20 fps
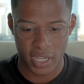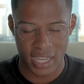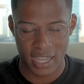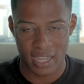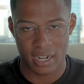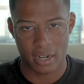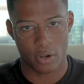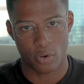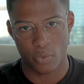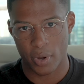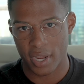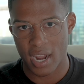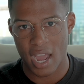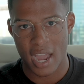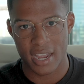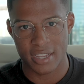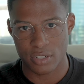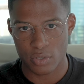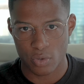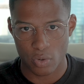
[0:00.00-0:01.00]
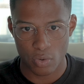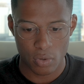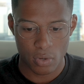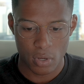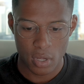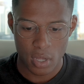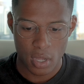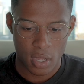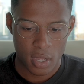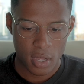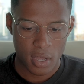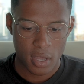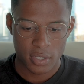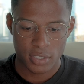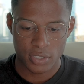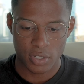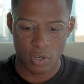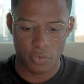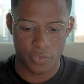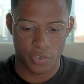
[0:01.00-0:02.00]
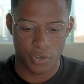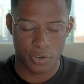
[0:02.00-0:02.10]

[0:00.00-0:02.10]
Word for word: again, a great high school. So if